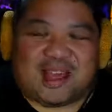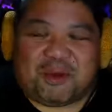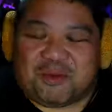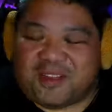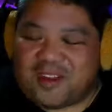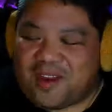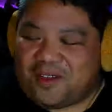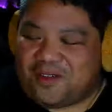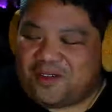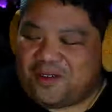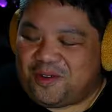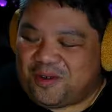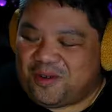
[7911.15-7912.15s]
That was
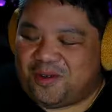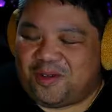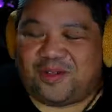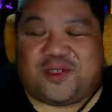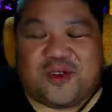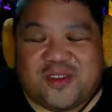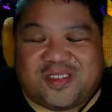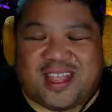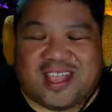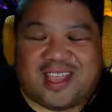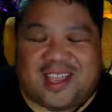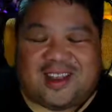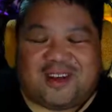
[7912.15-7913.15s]
another Thursday
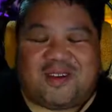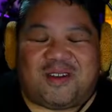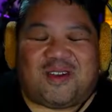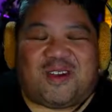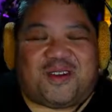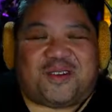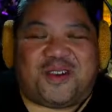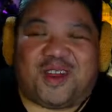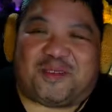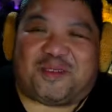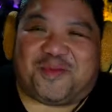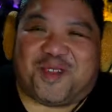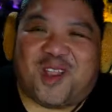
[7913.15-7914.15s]
here on
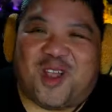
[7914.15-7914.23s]
um,